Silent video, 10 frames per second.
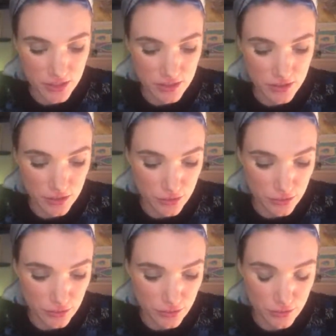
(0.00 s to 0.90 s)
you
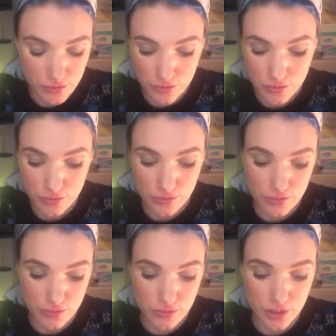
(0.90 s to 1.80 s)

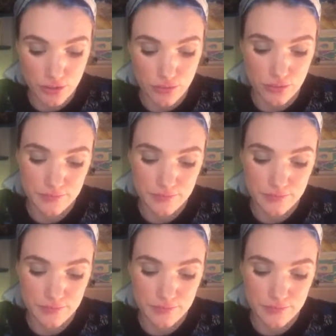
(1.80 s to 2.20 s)
know,